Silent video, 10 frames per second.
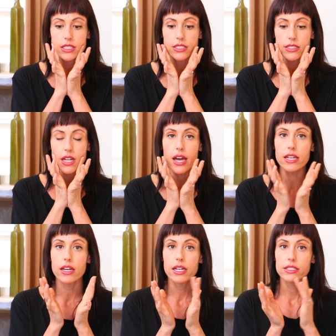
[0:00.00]
It's
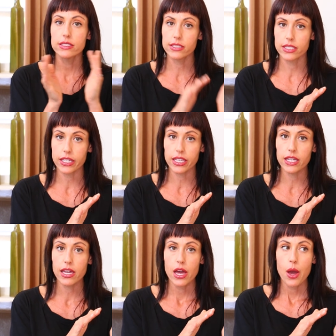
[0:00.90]
not
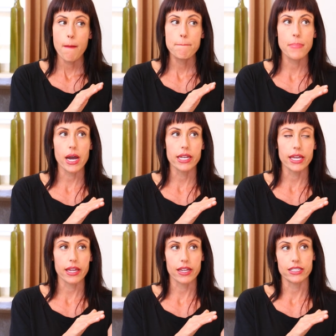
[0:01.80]
sticky, but
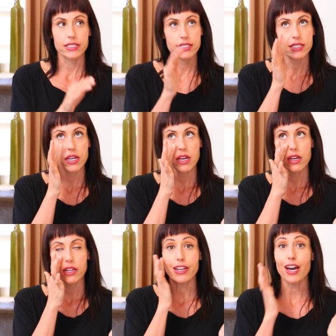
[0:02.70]
it's
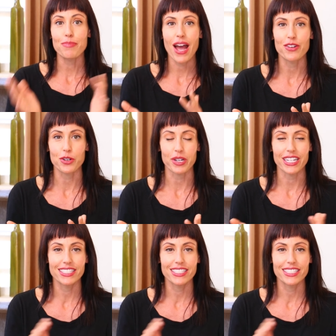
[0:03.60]
not powdery.